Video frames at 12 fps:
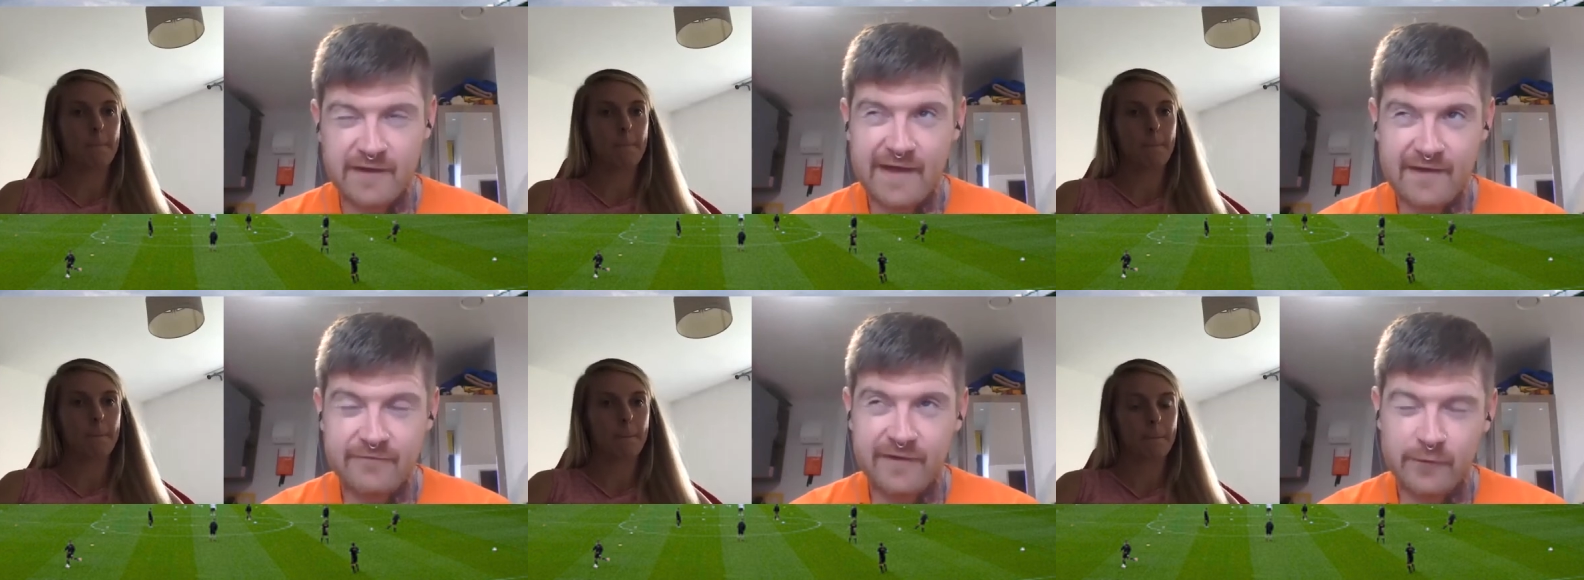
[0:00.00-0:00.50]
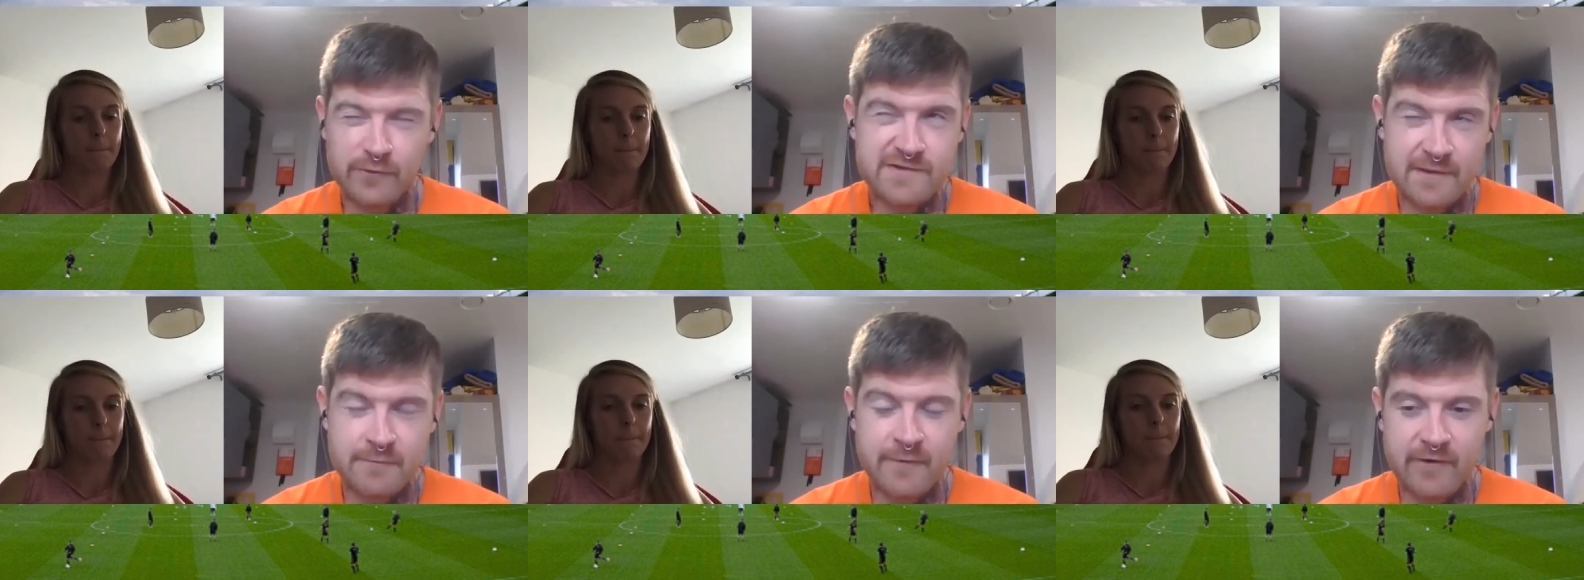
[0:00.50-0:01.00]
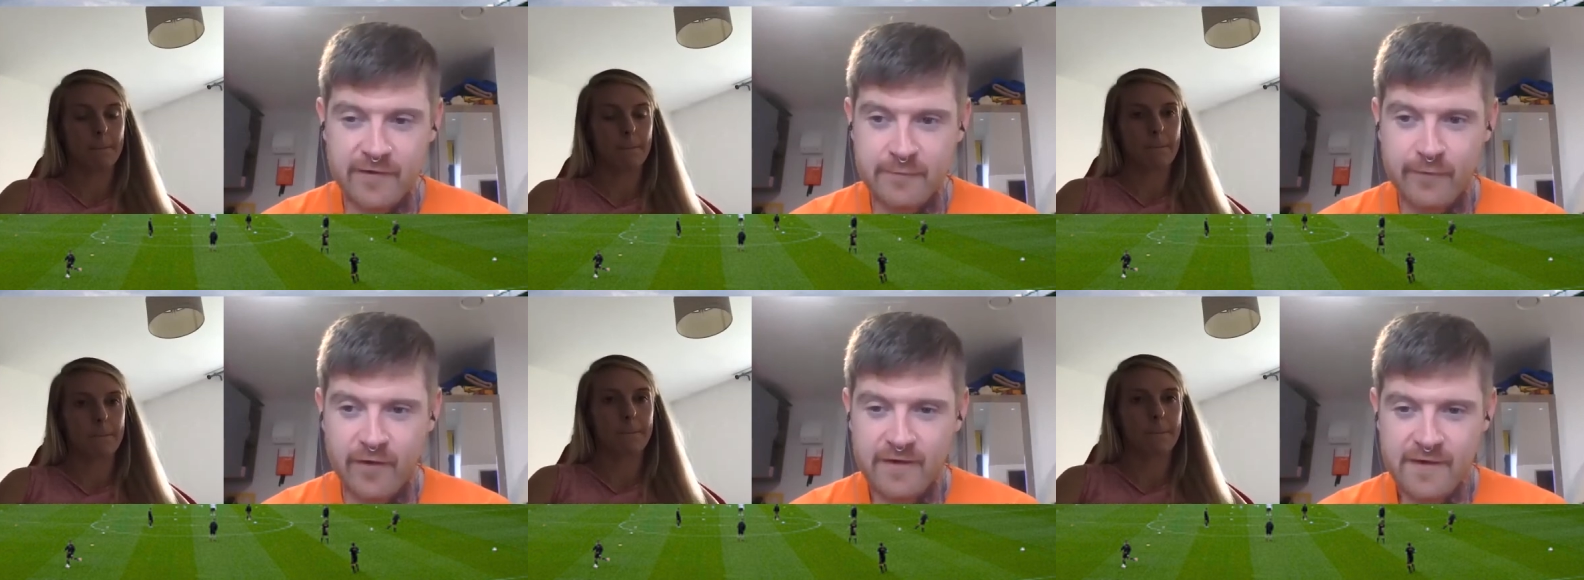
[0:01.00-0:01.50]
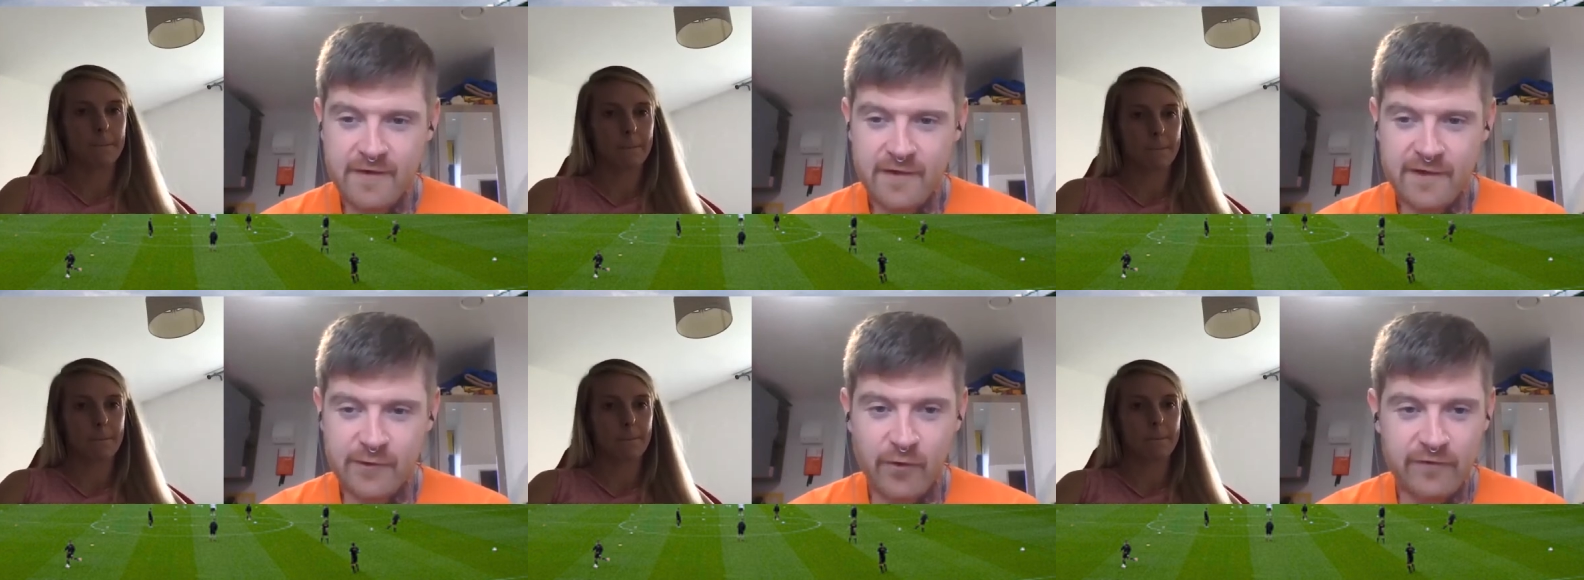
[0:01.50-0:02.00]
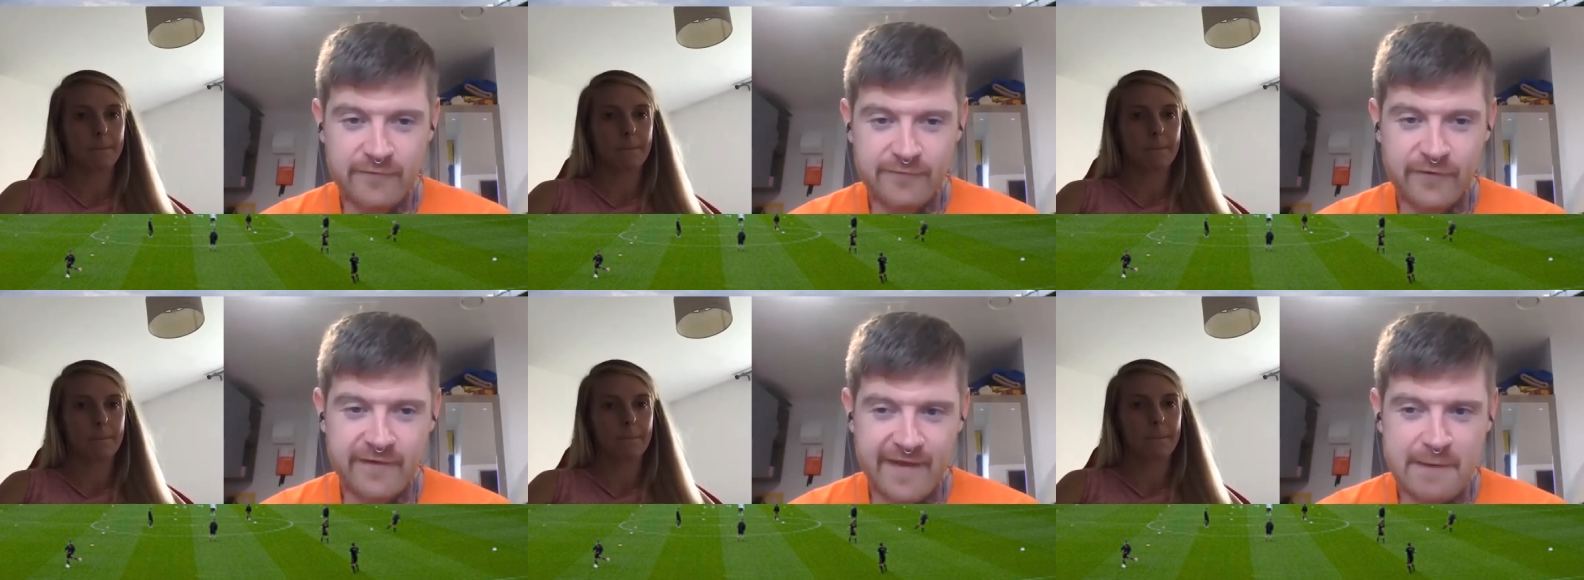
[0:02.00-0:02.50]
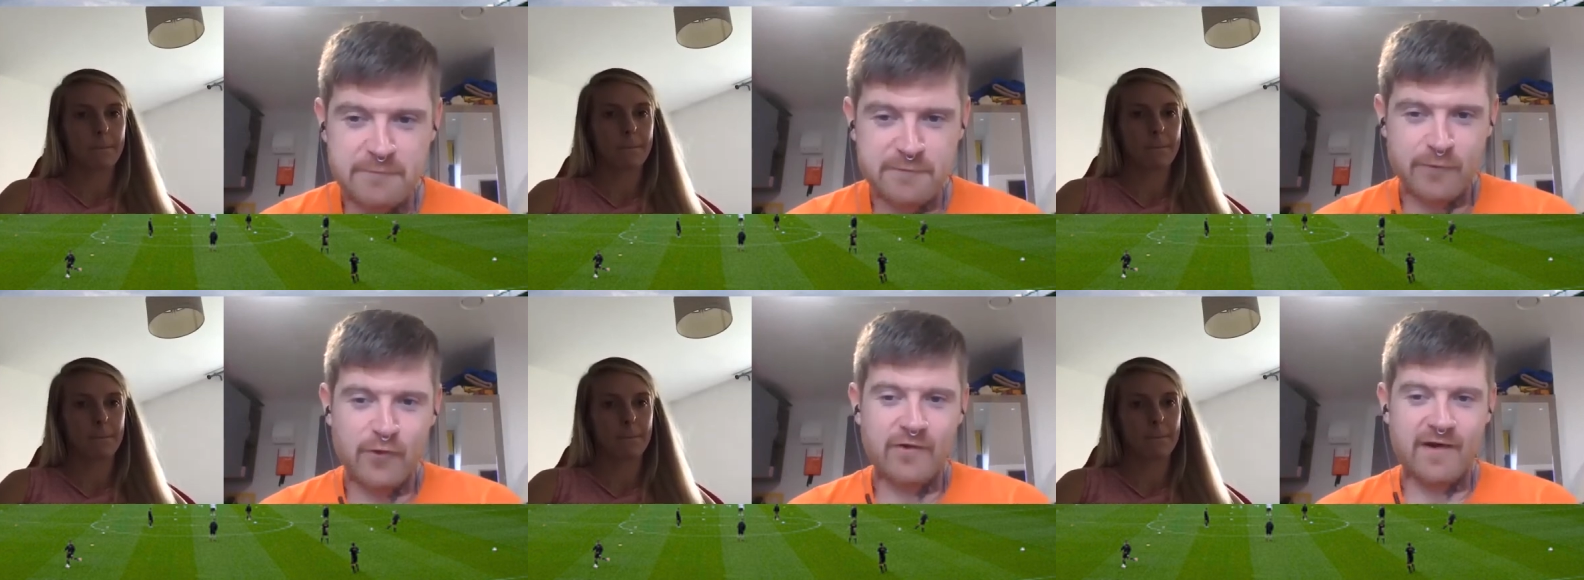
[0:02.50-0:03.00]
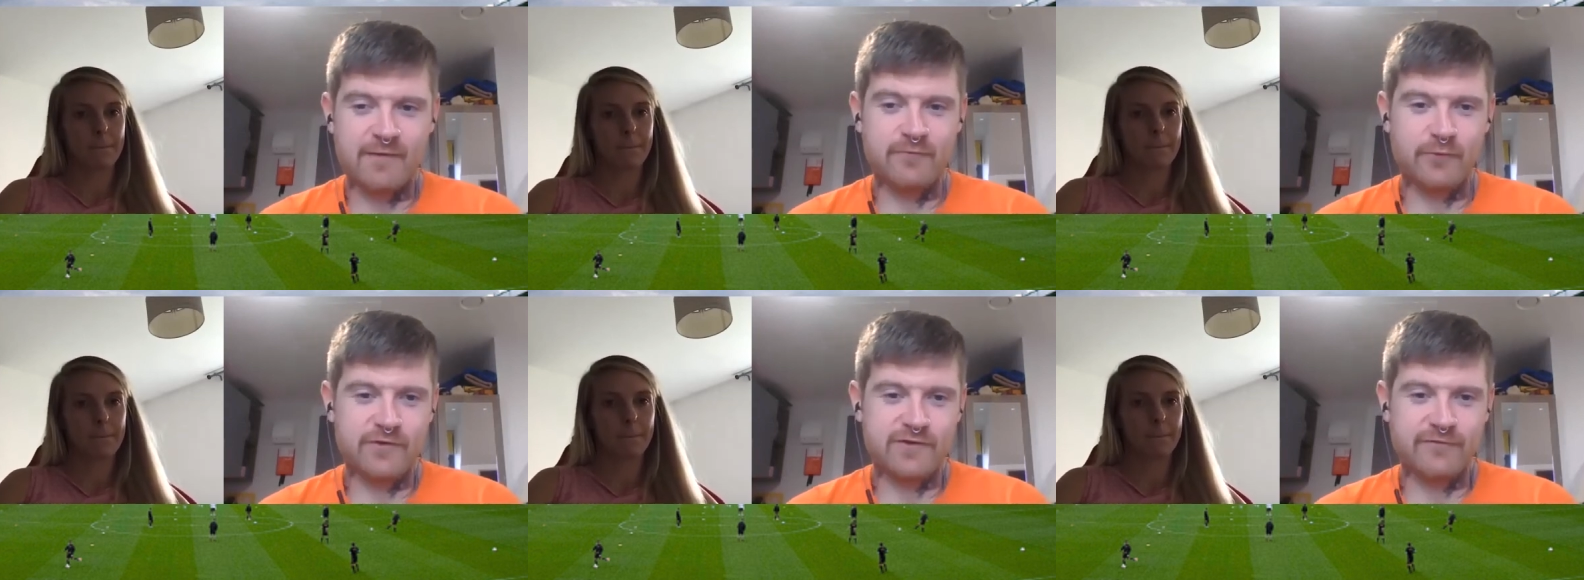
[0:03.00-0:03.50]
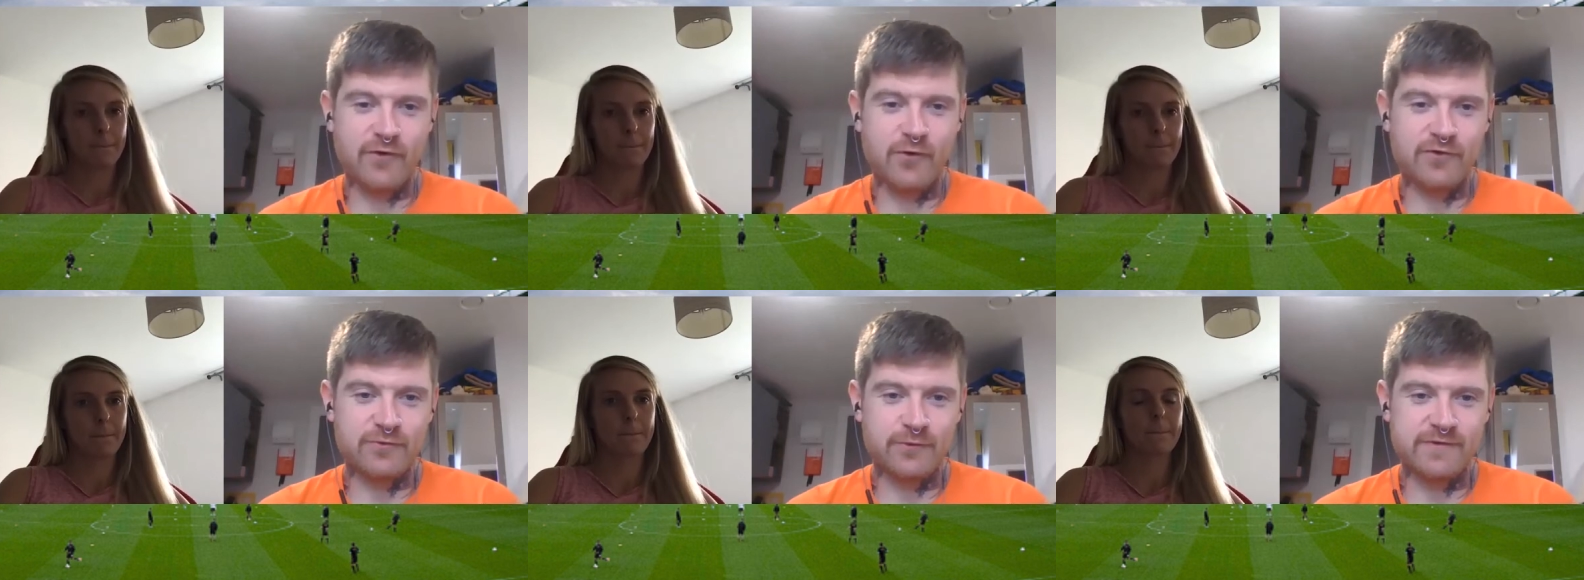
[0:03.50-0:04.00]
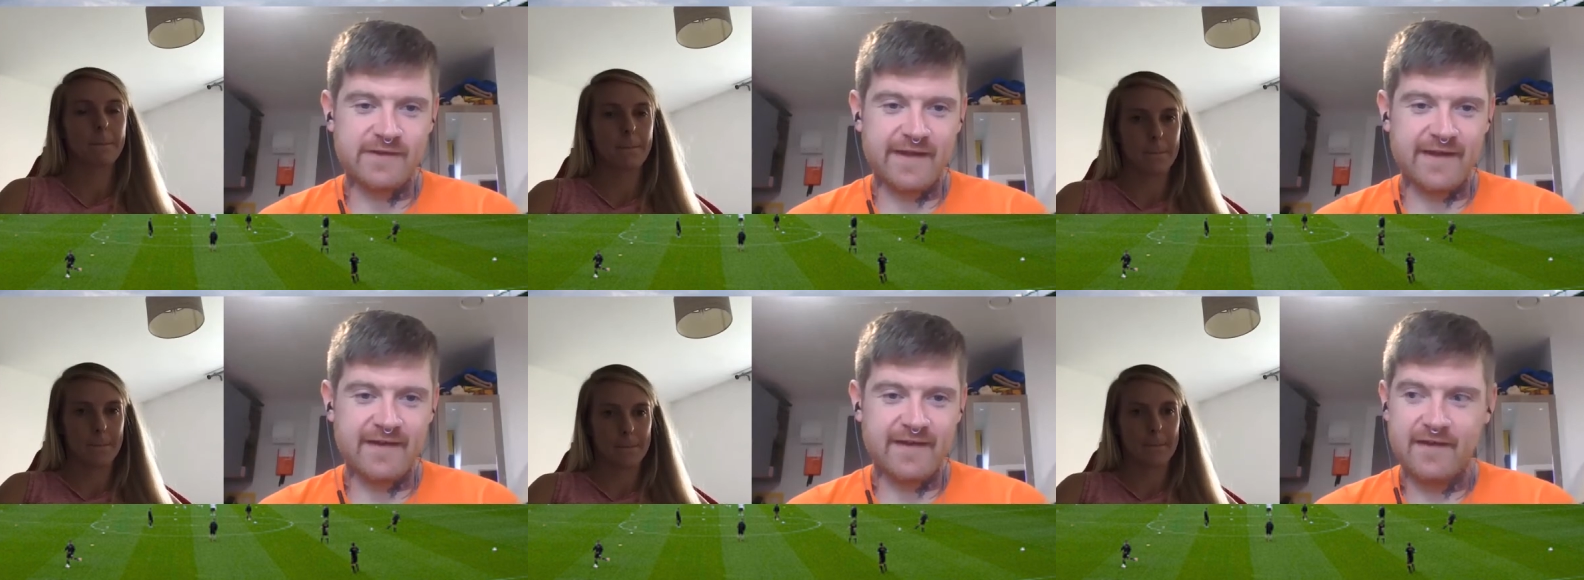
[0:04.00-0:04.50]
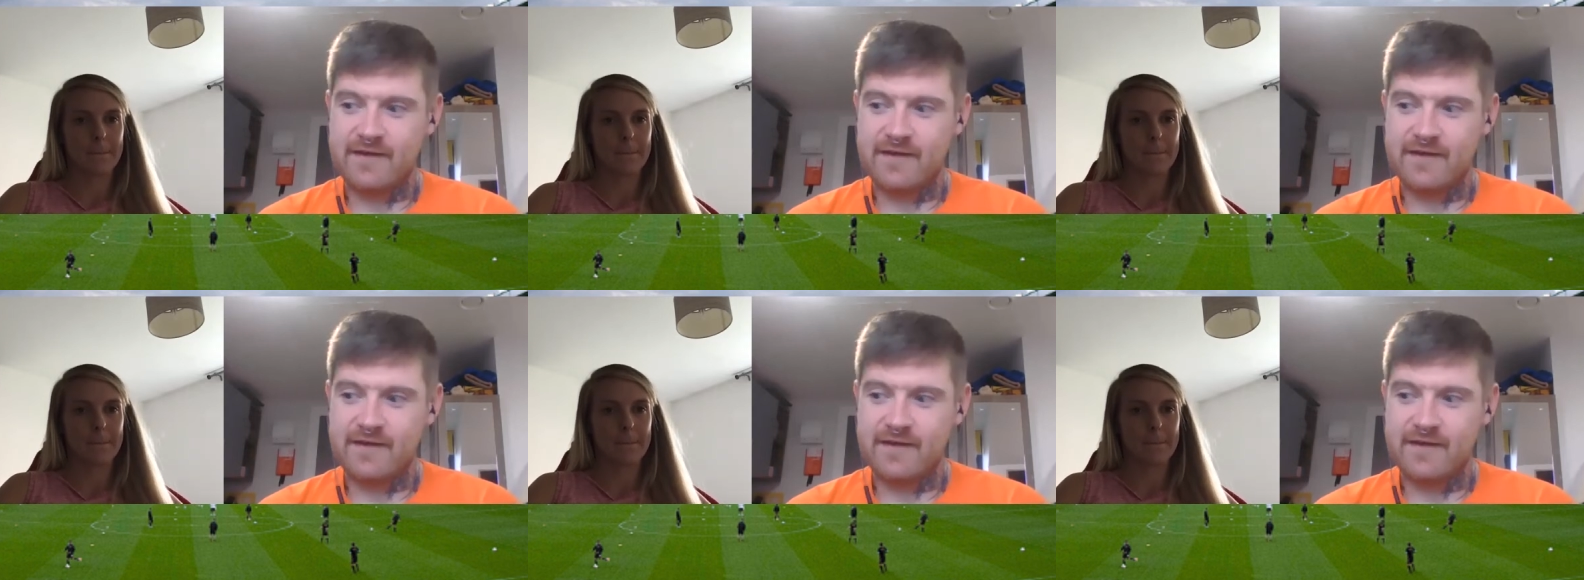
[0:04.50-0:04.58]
Speaker 1: I get the feeling it was St Mirren, but you were on the front of the Hibs program, which of course was like,